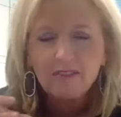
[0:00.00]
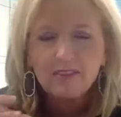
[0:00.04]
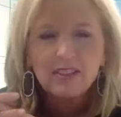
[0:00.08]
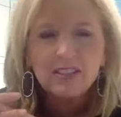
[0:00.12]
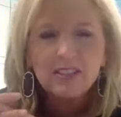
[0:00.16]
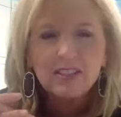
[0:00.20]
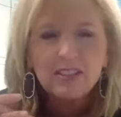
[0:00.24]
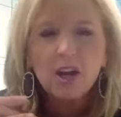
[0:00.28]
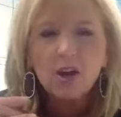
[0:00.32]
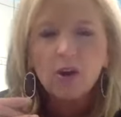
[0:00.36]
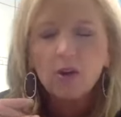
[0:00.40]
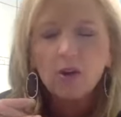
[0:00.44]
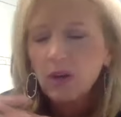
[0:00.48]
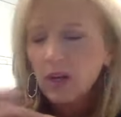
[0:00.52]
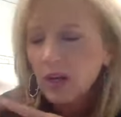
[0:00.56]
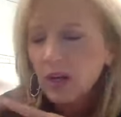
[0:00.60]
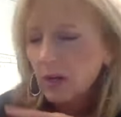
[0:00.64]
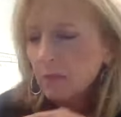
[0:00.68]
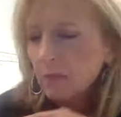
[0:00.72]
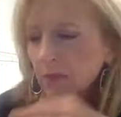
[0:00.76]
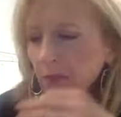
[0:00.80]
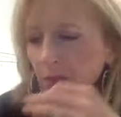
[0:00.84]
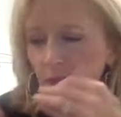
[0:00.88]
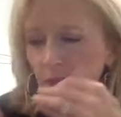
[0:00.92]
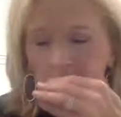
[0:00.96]
And so
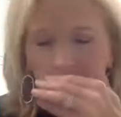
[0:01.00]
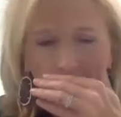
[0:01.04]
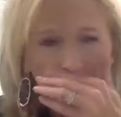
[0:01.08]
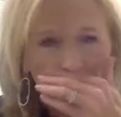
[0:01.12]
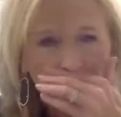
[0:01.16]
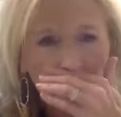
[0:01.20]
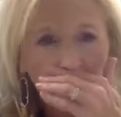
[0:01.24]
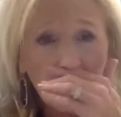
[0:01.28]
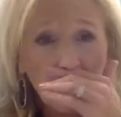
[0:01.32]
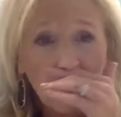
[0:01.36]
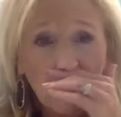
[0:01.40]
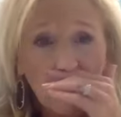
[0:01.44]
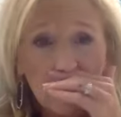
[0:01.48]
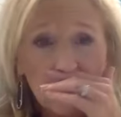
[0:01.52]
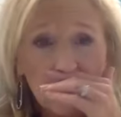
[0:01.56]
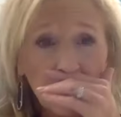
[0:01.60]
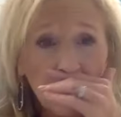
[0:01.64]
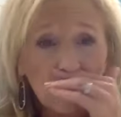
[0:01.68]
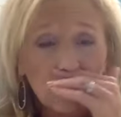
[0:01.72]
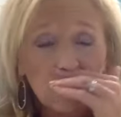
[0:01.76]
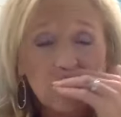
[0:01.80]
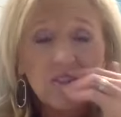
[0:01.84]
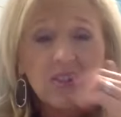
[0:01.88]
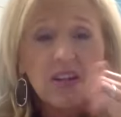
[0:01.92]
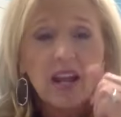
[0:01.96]
we were talking
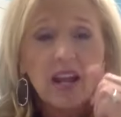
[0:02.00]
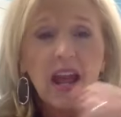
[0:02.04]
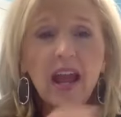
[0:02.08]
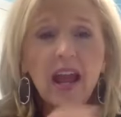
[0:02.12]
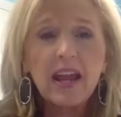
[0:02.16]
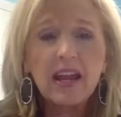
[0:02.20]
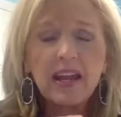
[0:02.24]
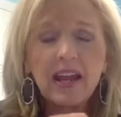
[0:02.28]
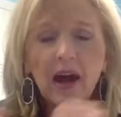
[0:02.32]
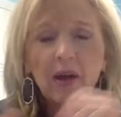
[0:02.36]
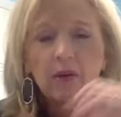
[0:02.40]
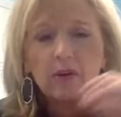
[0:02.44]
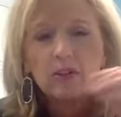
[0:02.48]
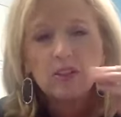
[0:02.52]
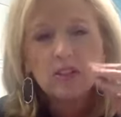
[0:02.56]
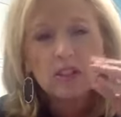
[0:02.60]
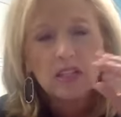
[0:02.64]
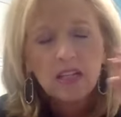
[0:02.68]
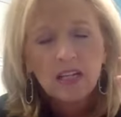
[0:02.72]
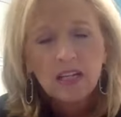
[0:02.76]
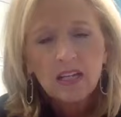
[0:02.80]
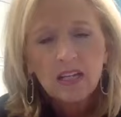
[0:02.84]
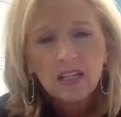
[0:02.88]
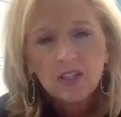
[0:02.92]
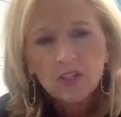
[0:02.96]
yesterday and I was
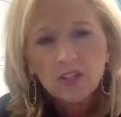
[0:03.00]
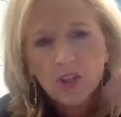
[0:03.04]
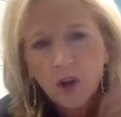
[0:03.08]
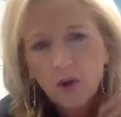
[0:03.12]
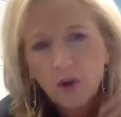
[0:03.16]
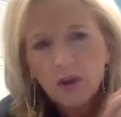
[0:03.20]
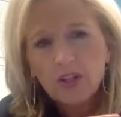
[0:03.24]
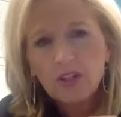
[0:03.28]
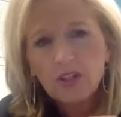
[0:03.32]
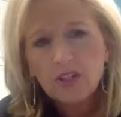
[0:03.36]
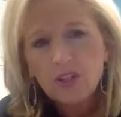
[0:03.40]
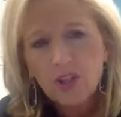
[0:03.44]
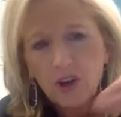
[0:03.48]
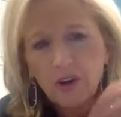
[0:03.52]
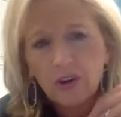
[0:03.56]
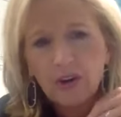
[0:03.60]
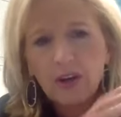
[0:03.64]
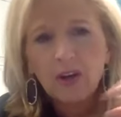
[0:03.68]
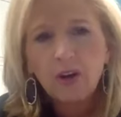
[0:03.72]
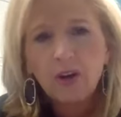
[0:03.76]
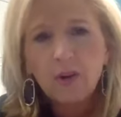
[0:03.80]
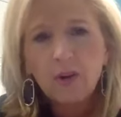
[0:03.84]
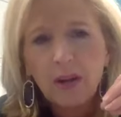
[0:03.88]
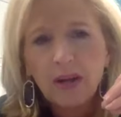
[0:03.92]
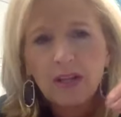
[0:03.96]

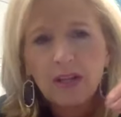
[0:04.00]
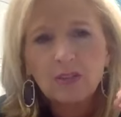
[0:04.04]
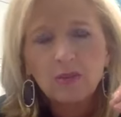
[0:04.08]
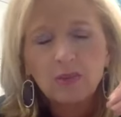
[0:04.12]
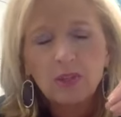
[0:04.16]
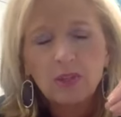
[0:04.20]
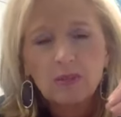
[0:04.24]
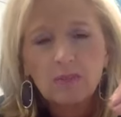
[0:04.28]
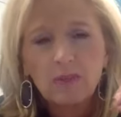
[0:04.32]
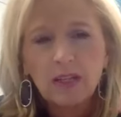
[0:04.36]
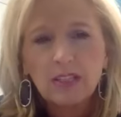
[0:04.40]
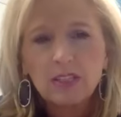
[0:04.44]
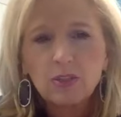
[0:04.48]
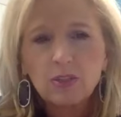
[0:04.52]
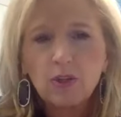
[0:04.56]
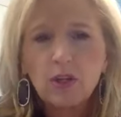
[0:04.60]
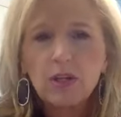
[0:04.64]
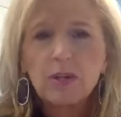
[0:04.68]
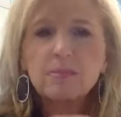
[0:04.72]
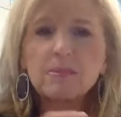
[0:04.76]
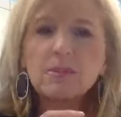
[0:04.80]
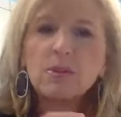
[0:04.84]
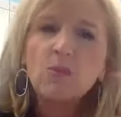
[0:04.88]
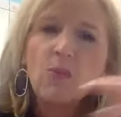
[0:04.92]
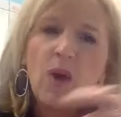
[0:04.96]
sharing her with my
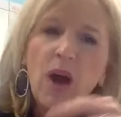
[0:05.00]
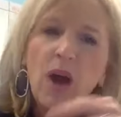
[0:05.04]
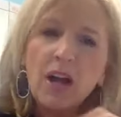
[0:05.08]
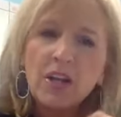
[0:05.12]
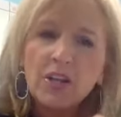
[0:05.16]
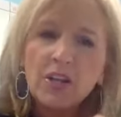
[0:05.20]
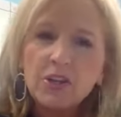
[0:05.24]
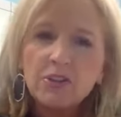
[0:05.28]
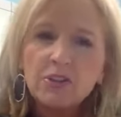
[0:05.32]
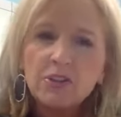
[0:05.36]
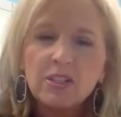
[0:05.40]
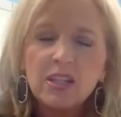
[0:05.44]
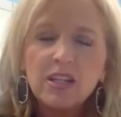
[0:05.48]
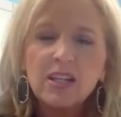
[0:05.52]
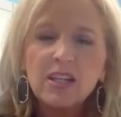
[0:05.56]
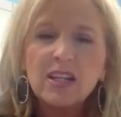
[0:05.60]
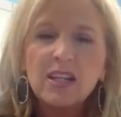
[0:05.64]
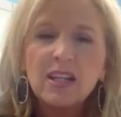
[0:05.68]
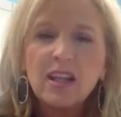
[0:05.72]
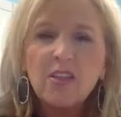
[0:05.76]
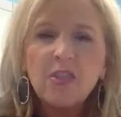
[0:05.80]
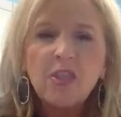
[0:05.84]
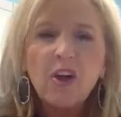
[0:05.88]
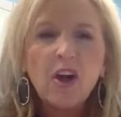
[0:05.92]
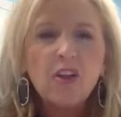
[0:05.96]
scripts and why I use it.
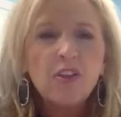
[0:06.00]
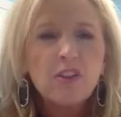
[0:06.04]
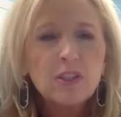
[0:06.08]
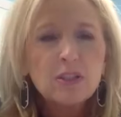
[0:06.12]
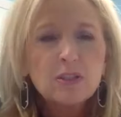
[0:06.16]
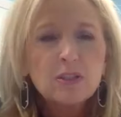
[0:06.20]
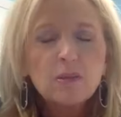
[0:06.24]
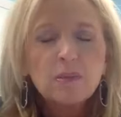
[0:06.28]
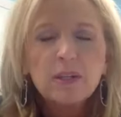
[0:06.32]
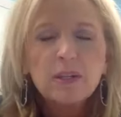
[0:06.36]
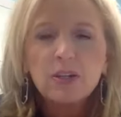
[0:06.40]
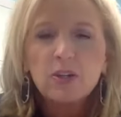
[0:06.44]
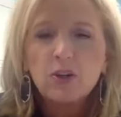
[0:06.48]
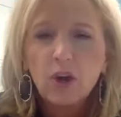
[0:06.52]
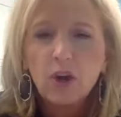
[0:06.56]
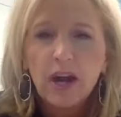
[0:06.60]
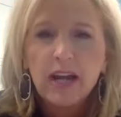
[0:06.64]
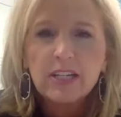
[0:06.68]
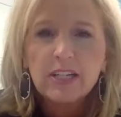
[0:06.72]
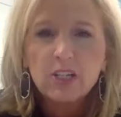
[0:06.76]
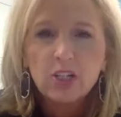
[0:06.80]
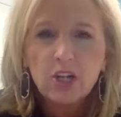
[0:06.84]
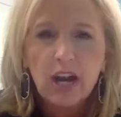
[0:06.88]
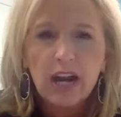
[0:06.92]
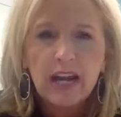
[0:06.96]
And I thought this would be a
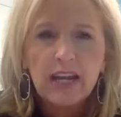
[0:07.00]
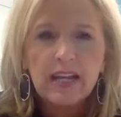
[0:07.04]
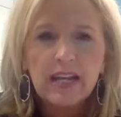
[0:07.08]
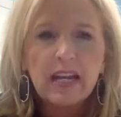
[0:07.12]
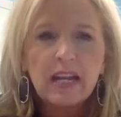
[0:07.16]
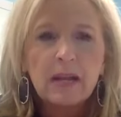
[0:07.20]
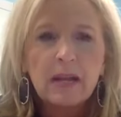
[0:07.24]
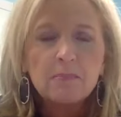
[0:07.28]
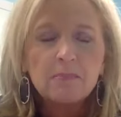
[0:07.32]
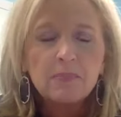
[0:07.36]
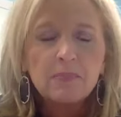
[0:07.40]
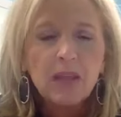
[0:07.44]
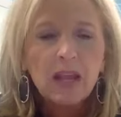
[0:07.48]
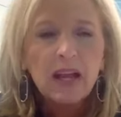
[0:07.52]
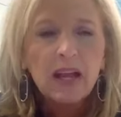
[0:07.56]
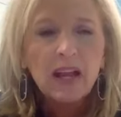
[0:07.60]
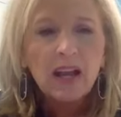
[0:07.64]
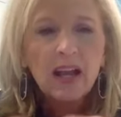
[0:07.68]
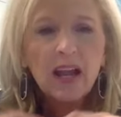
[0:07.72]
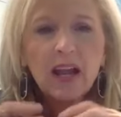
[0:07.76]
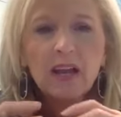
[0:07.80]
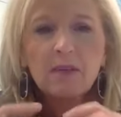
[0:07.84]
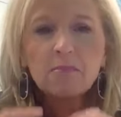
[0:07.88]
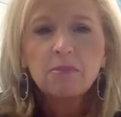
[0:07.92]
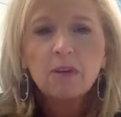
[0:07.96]
great training
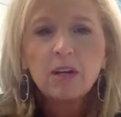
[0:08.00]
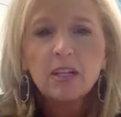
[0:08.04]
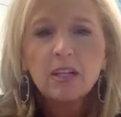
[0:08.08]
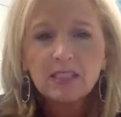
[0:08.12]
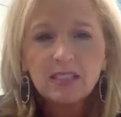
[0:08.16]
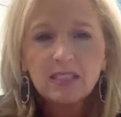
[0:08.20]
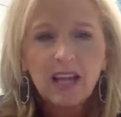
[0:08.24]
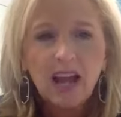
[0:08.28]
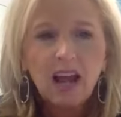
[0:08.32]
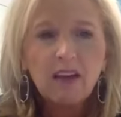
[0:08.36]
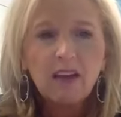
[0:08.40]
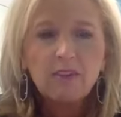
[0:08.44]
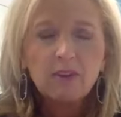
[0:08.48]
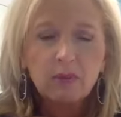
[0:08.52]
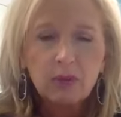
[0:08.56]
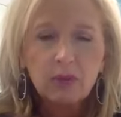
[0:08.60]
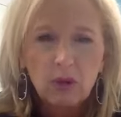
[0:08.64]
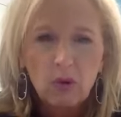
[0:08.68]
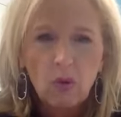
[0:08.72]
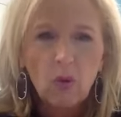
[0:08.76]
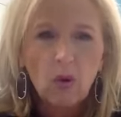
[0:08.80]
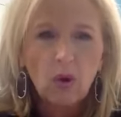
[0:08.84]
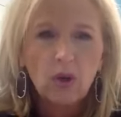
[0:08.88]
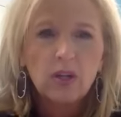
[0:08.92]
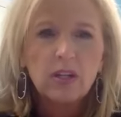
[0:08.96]
and plus to have it
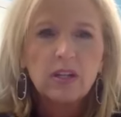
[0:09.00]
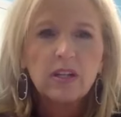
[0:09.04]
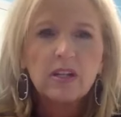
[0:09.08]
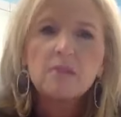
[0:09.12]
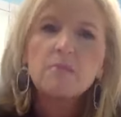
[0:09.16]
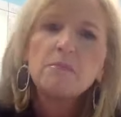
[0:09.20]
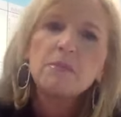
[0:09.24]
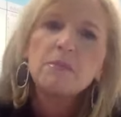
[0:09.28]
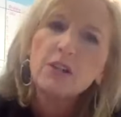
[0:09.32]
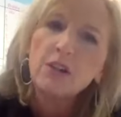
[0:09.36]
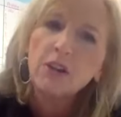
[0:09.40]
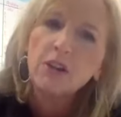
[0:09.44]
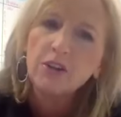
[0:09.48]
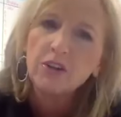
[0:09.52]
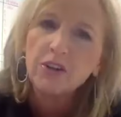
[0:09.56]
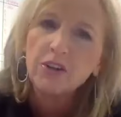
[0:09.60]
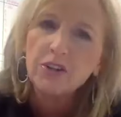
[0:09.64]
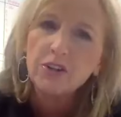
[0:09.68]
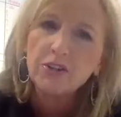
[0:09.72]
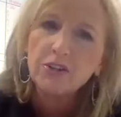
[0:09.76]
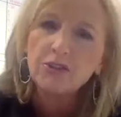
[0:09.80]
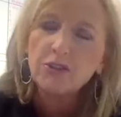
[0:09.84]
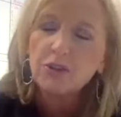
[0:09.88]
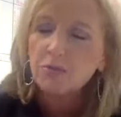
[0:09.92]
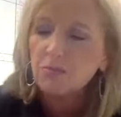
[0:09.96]
recorded and put on our
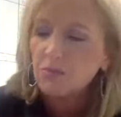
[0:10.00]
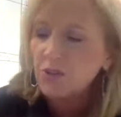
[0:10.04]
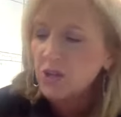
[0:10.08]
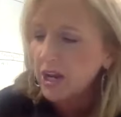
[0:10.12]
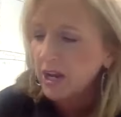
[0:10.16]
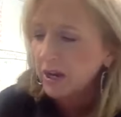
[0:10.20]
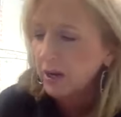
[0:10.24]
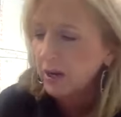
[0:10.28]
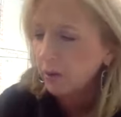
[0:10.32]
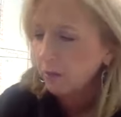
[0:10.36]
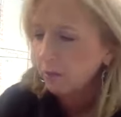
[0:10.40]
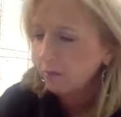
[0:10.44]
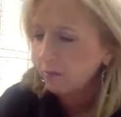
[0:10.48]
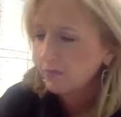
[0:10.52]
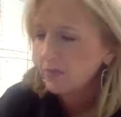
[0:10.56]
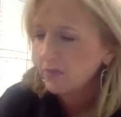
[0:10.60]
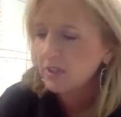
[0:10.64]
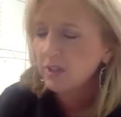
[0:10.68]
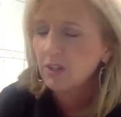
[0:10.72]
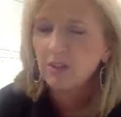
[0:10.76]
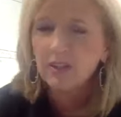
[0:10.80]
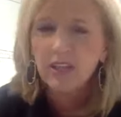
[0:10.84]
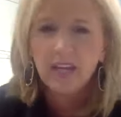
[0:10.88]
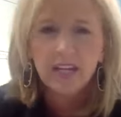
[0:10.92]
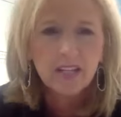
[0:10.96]
YouTube channel.
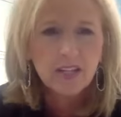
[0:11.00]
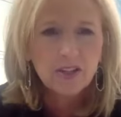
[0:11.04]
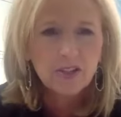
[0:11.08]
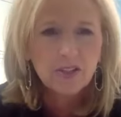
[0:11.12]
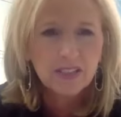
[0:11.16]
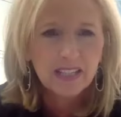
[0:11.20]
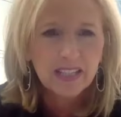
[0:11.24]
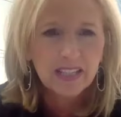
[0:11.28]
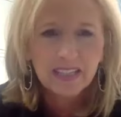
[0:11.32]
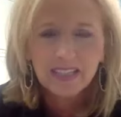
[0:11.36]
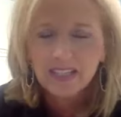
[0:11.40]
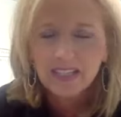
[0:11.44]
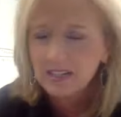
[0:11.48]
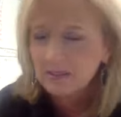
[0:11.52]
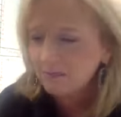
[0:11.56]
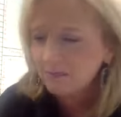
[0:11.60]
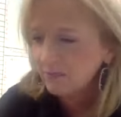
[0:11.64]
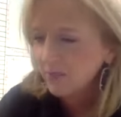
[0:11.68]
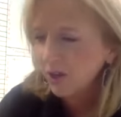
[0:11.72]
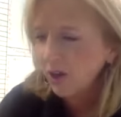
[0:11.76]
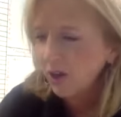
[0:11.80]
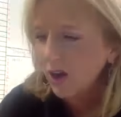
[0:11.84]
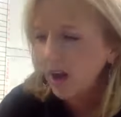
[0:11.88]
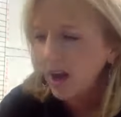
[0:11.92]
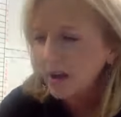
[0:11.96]
So thank you, Cindy.
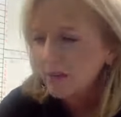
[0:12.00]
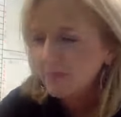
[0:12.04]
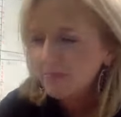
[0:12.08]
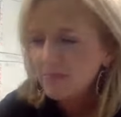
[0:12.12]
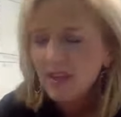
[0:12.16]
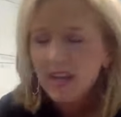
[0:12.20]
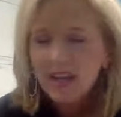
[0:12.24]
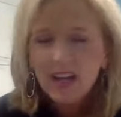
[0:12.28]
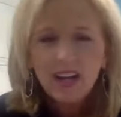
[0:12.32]
All right.